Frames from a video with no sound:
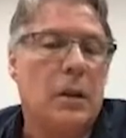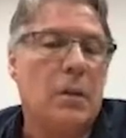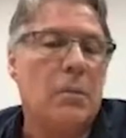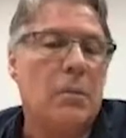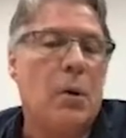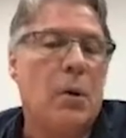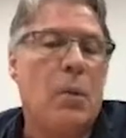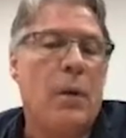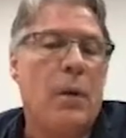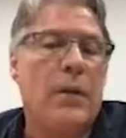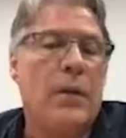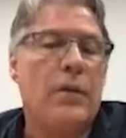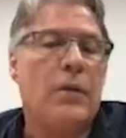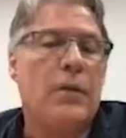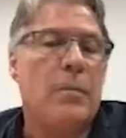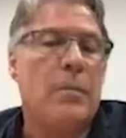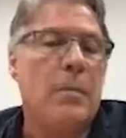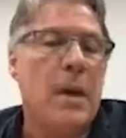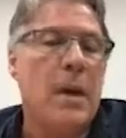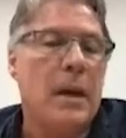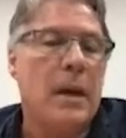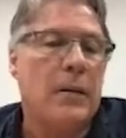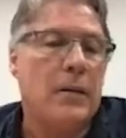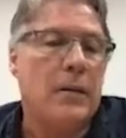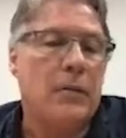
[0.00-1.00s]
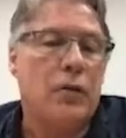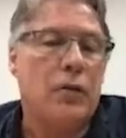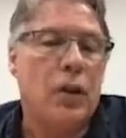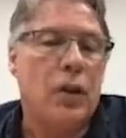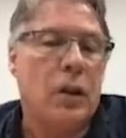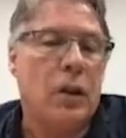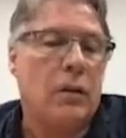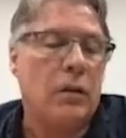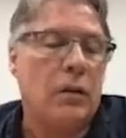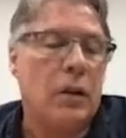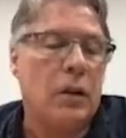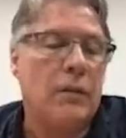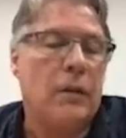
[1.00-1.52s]
but when there's a mix of
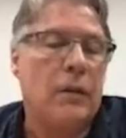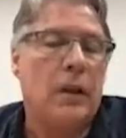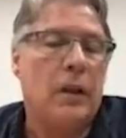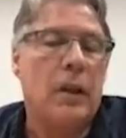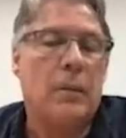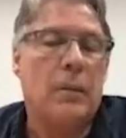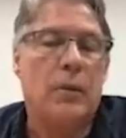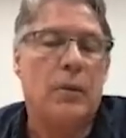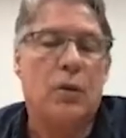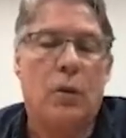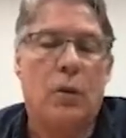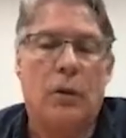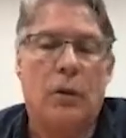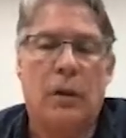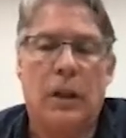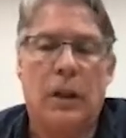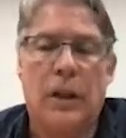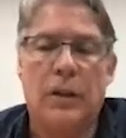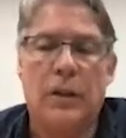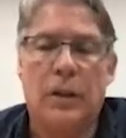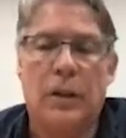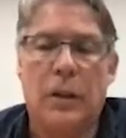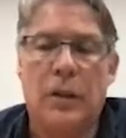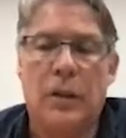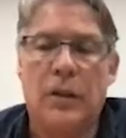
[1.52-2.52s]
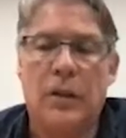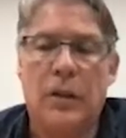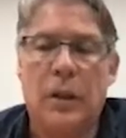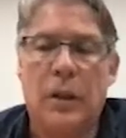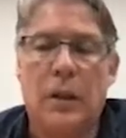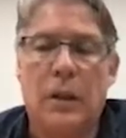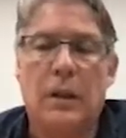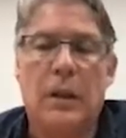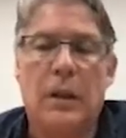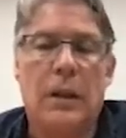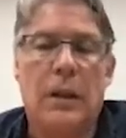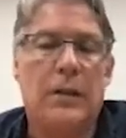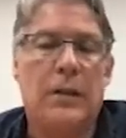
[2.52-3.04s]
generative and inhibitory relations,
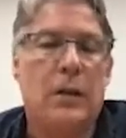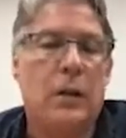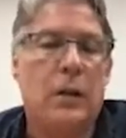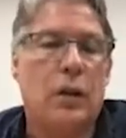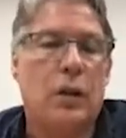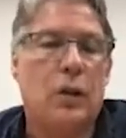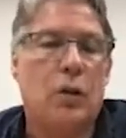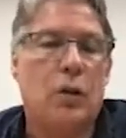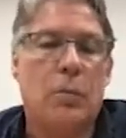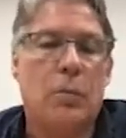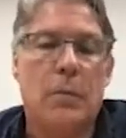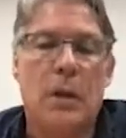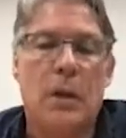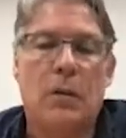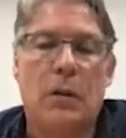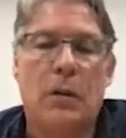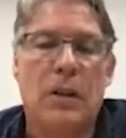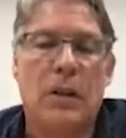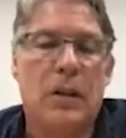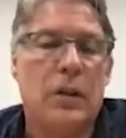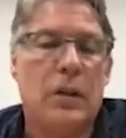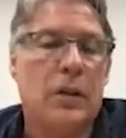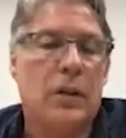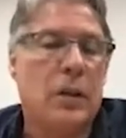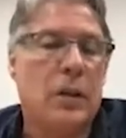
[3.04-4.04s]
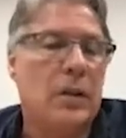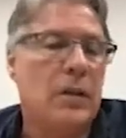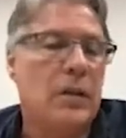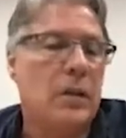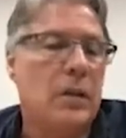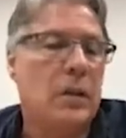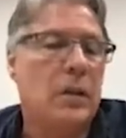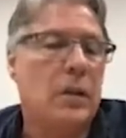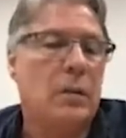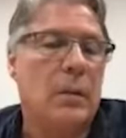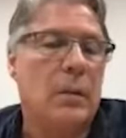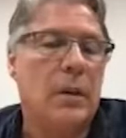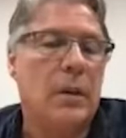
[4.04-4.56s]
as in the two middle conditions,
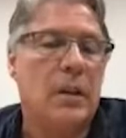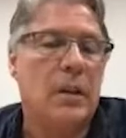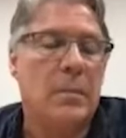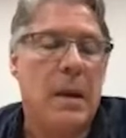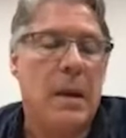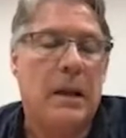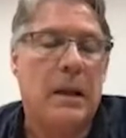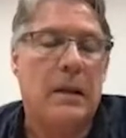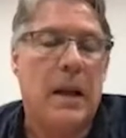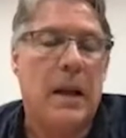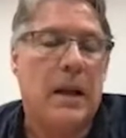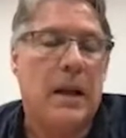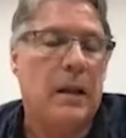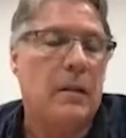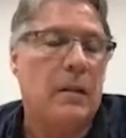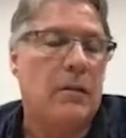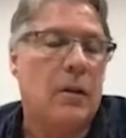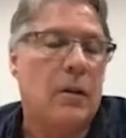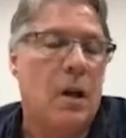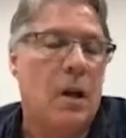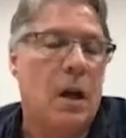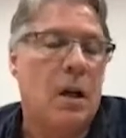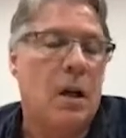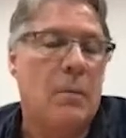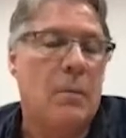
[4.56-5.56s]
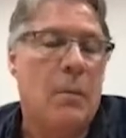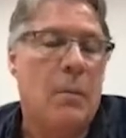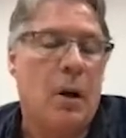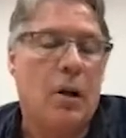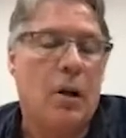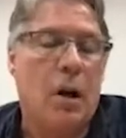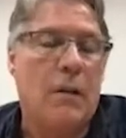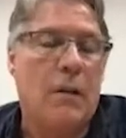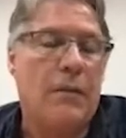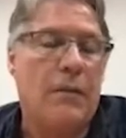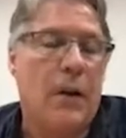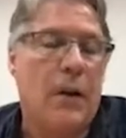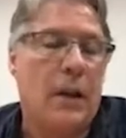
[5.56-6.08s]
we expect negative
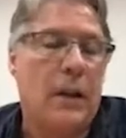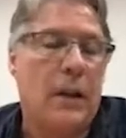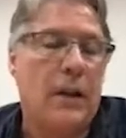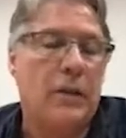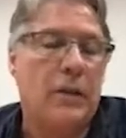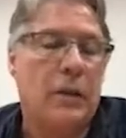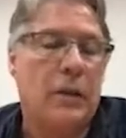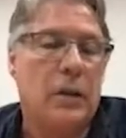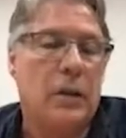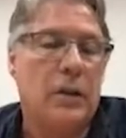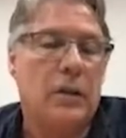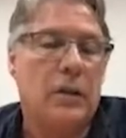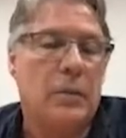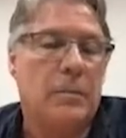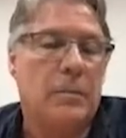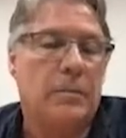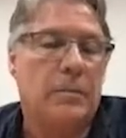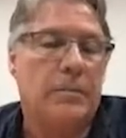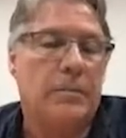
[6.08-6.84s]
Markov violations.